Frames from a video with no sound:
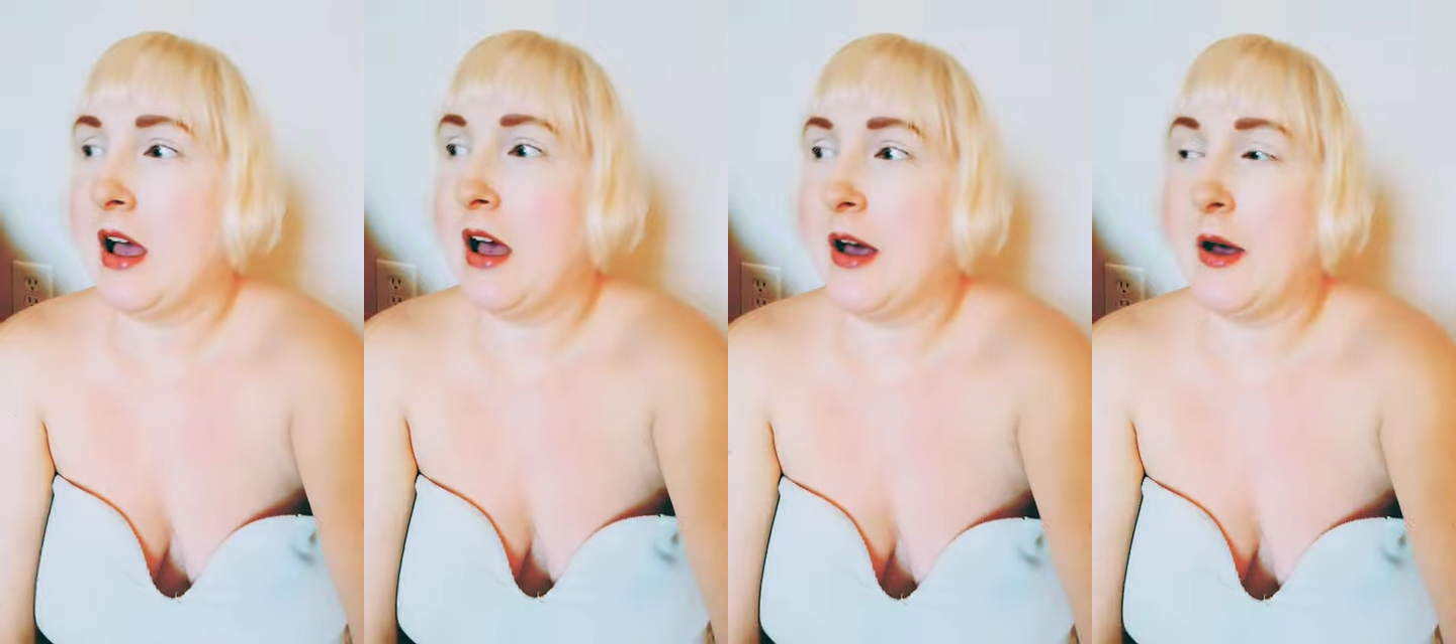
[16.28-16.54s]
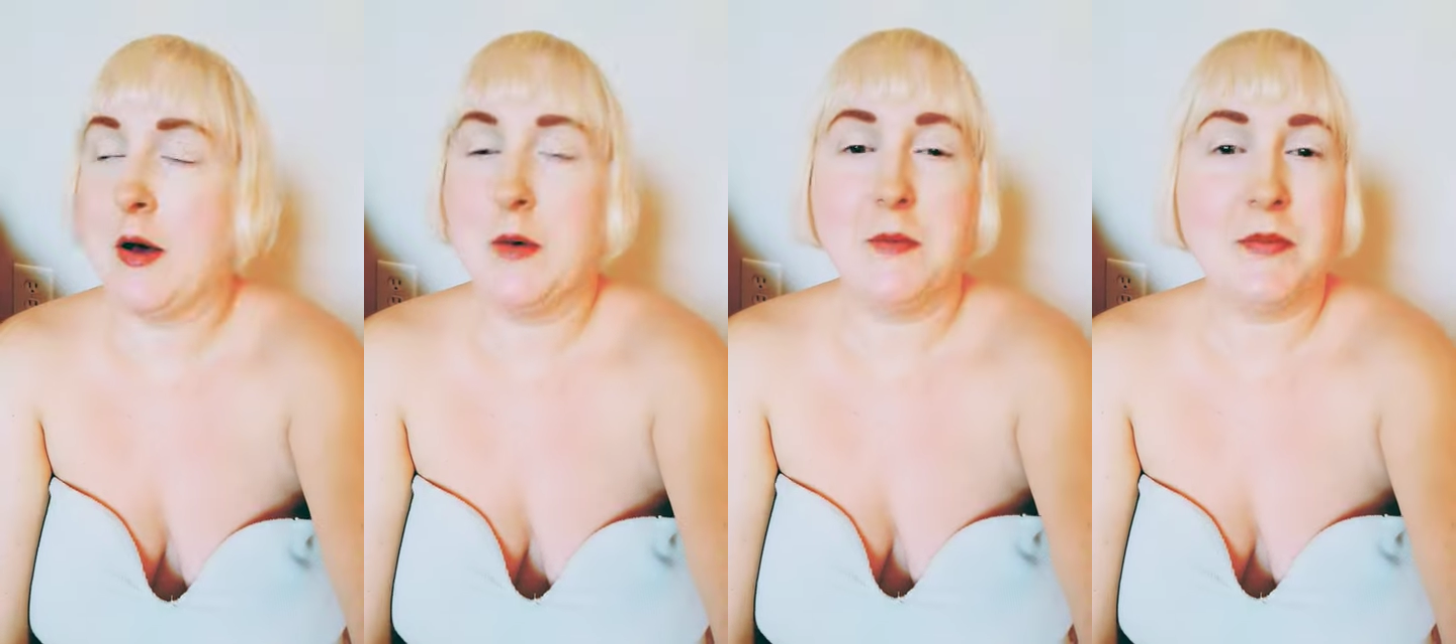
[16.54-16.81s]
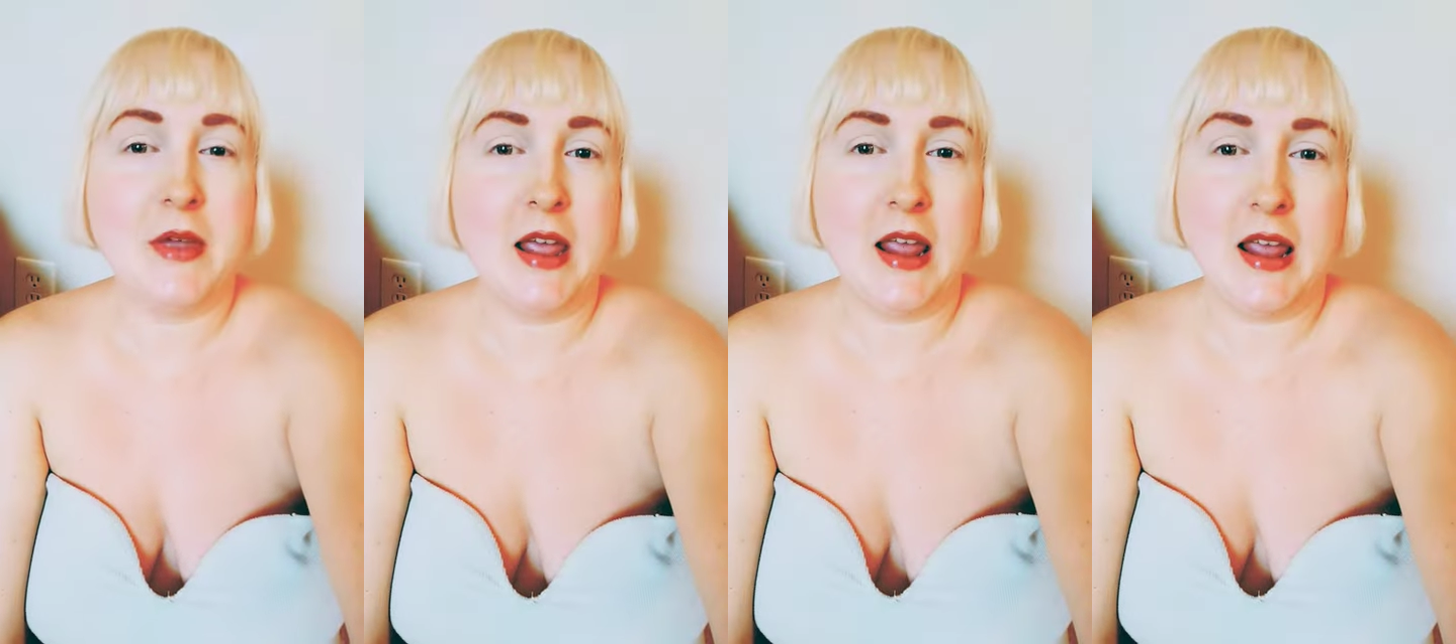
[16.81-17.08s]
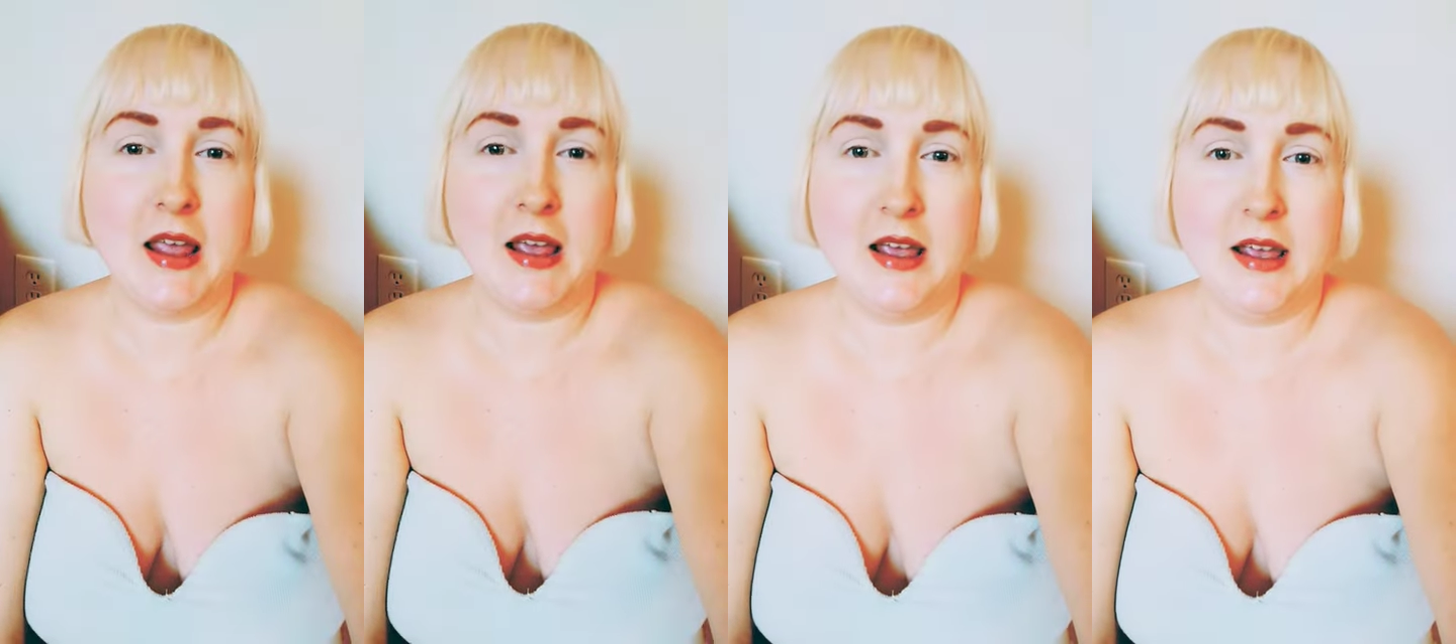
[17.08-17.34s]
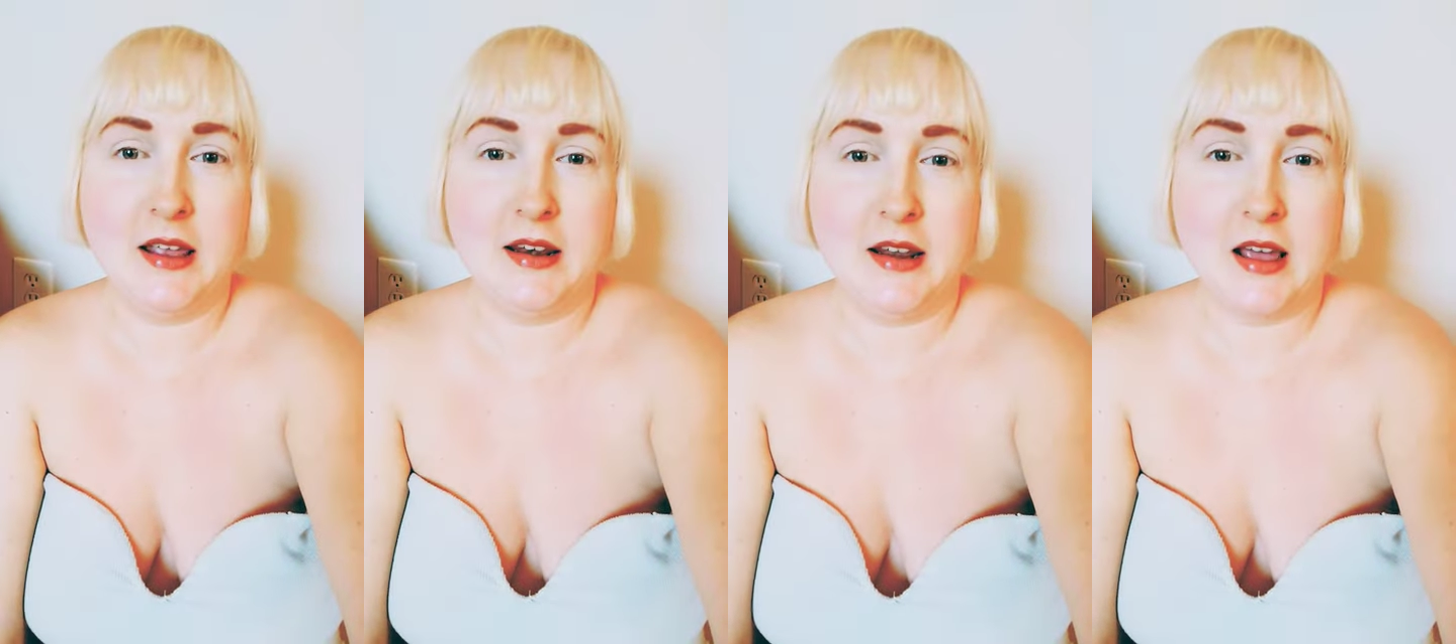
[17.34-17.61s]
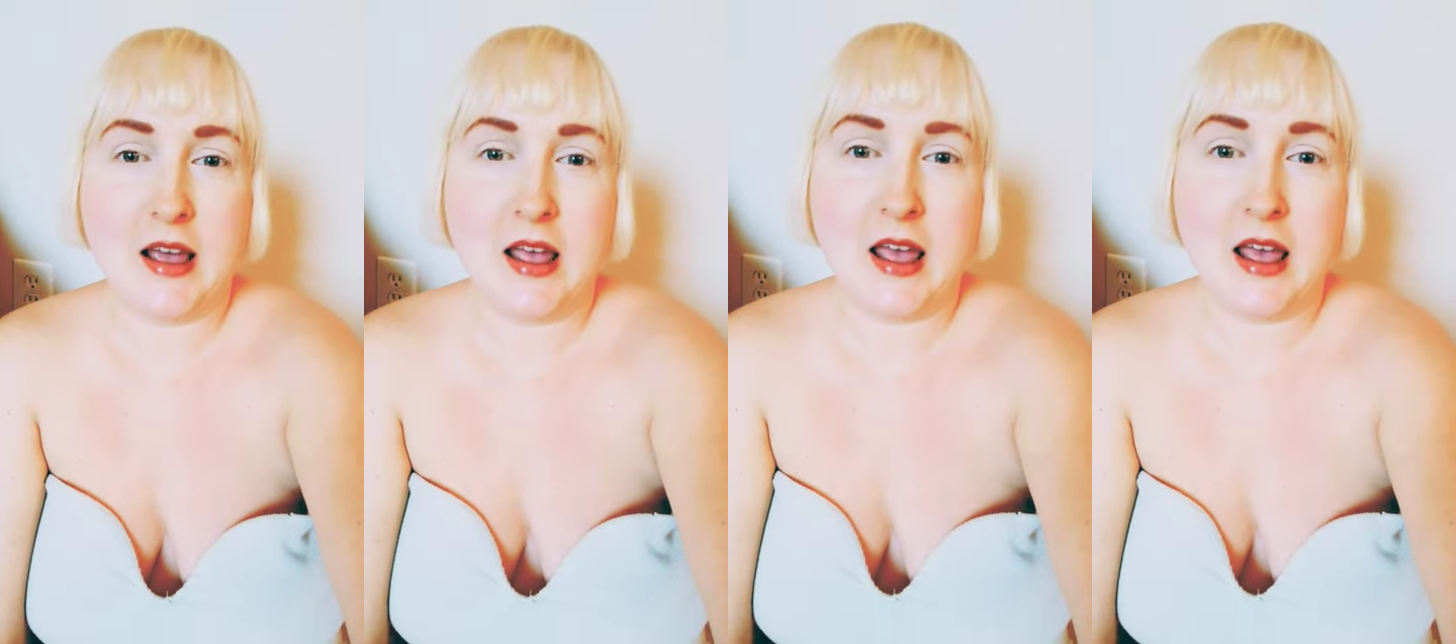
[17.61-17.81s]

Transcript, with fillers: um, and I